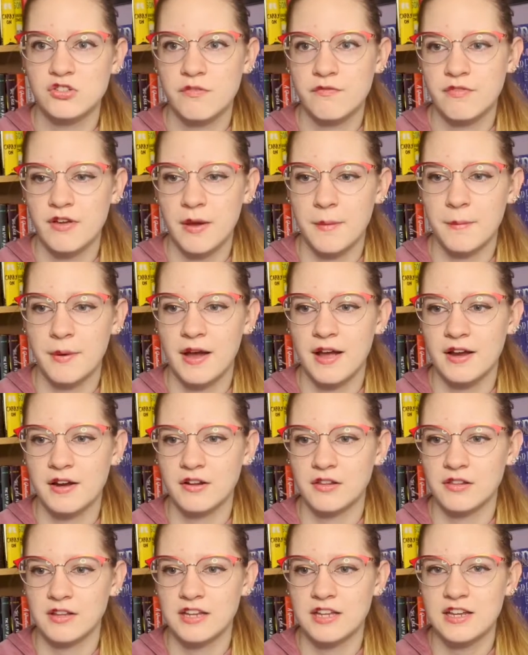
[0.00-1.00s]
vampire
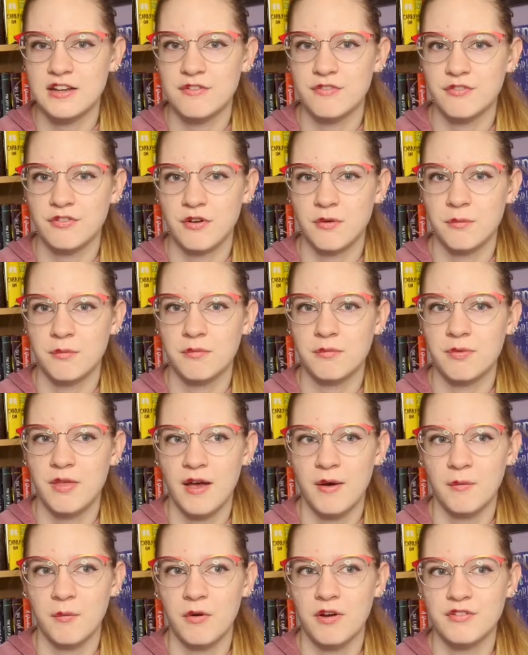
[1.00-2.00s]
lady from
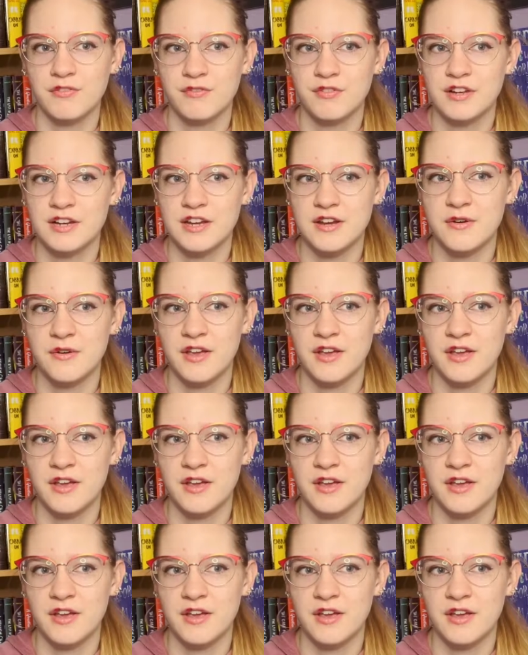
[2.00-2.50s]
that one video